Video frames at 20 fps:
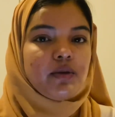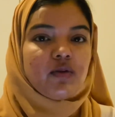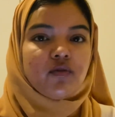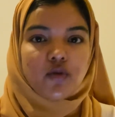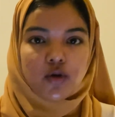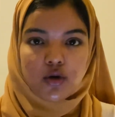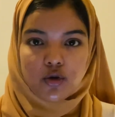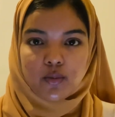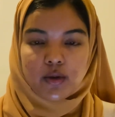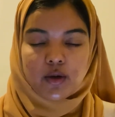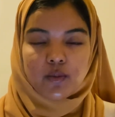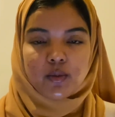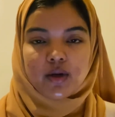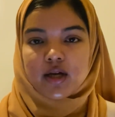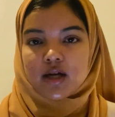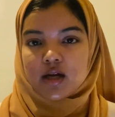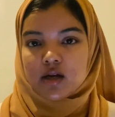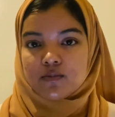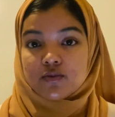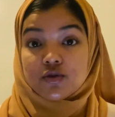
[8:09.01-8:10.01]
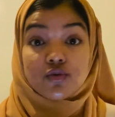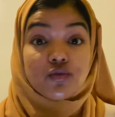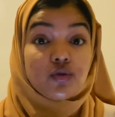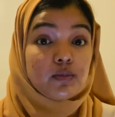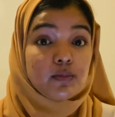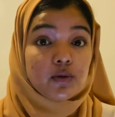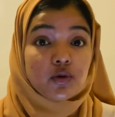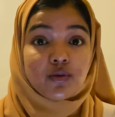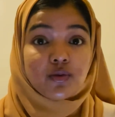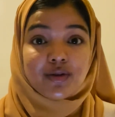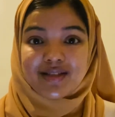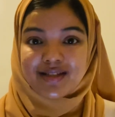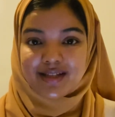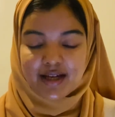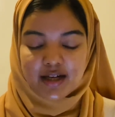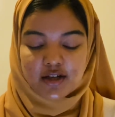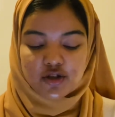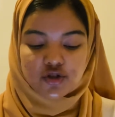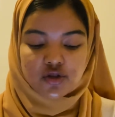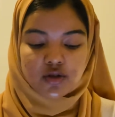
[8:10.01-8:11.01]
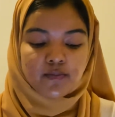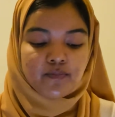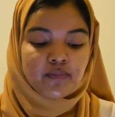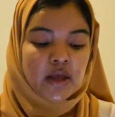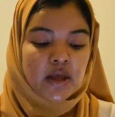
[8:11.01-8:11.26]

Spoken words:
following when it comes to criminal litigation.